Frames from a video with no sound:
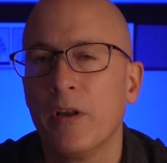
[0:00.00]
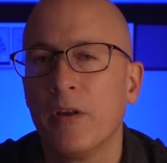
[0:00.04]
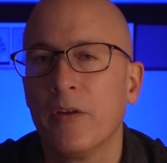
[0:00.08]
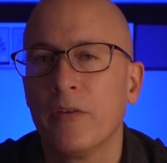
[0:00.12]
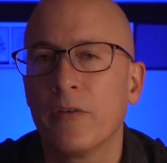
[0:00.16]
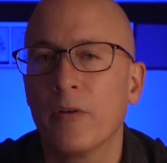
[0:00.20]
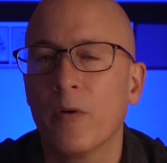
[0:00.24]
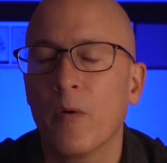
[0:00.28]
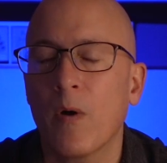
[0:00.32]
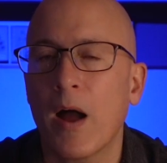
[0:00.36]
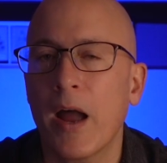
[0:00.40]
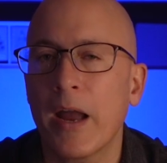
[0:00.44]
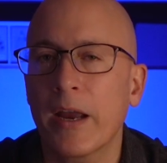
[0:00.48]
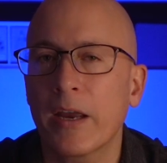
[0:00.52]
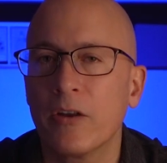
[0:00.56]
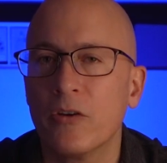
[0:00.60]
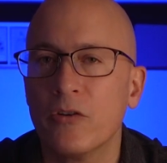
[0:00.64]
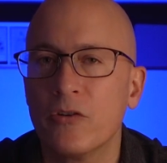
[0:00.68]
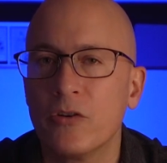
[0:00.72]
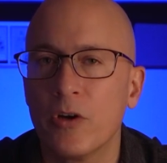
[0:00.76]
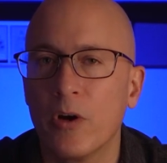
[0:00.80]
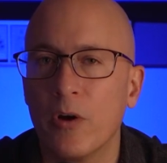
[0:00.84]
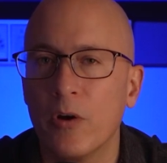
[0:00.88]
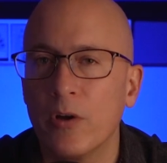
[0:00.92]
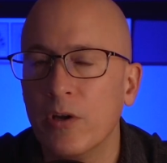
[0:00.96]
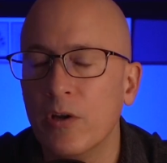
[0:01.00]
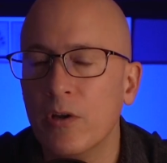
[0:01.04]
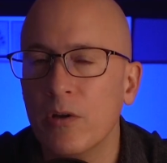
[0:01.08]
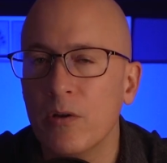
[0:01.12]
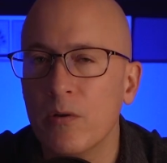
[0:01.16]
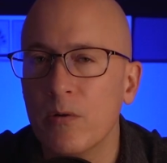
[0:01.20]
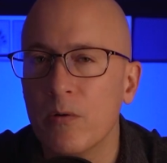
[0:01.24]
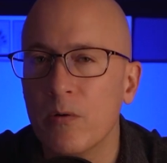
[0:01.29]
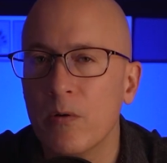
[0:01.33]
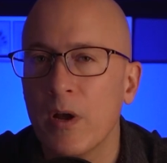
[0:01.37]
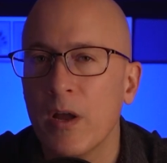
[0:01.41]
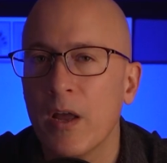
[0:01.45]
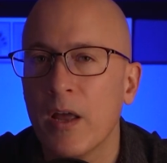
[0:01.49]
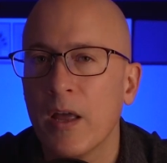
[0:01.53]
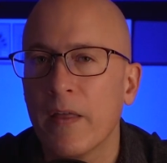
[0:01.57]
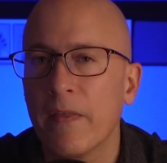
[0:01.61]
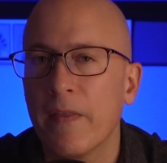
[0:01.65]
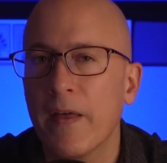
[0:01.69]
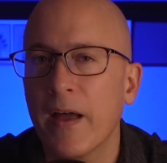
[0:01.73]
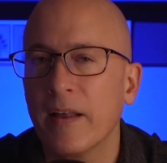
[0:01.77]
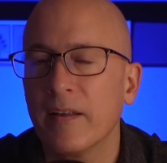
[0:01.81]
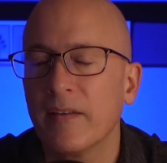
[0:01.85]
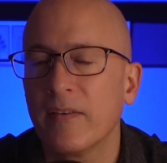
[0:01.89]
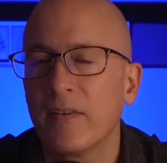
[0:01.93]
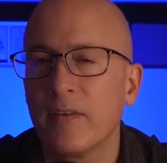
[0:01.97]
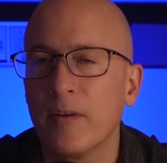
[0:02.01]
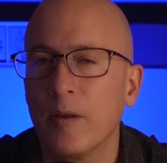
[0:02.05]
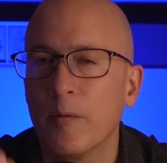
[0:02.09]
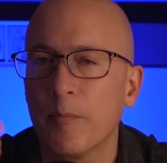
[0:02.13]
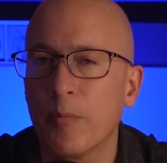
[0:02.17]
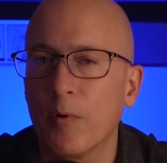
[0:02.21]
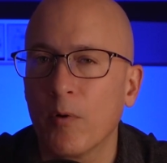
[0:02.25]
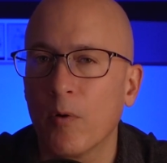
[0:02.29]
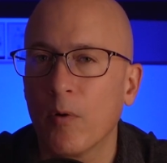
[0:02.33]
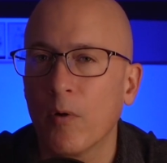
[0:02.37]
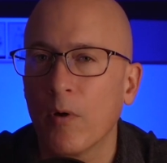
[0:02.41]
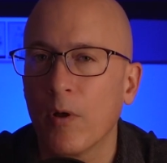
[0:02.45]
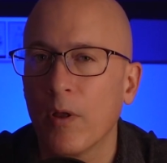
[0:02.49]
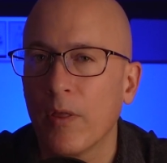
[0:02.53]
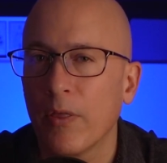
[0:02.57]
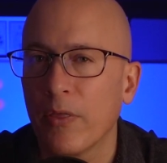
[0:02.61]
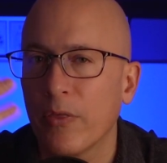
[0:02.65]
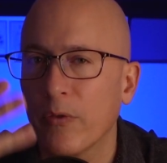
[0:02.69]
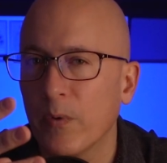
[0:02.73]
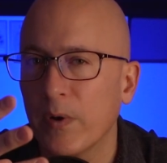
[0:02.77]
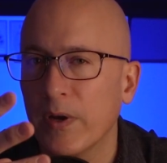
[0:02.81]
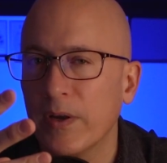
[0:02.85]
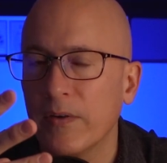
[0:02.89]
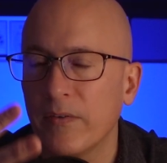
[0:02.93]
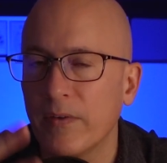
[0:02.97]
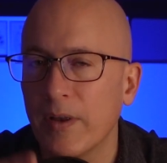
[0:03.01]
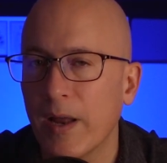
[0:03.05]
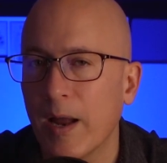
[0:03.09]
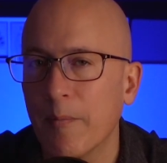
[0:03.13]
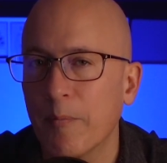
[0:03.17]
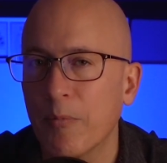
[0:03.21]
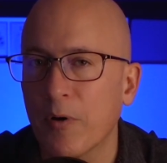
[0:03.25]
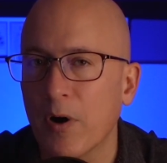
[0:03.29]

so I can show you that simple 3-step